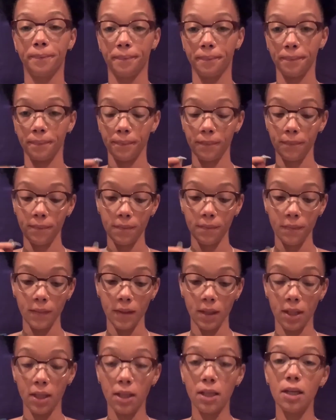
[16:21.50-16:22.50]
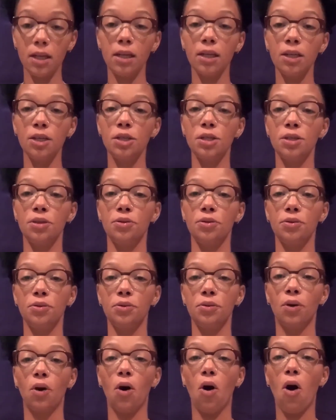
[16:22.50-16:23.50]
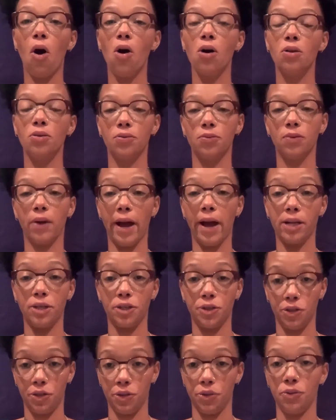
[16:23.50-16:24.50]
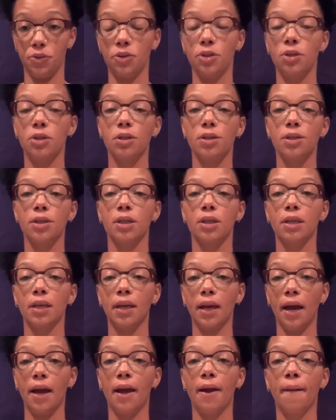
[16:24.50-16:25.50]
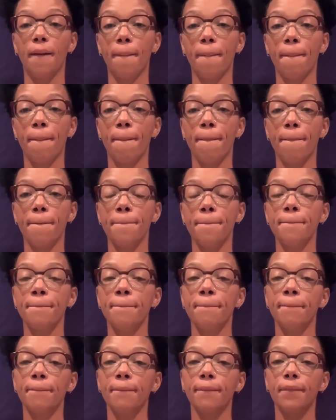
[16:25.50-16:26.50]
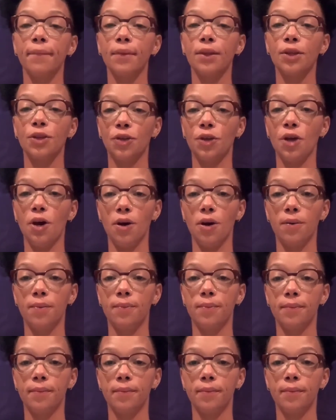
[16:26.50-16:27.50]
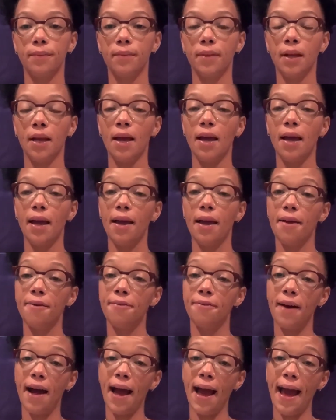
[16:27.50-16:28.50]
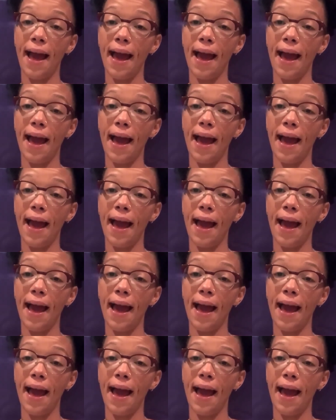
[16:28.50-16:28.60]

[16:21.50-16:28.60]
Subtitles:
look into authorized users, okay? So, if I added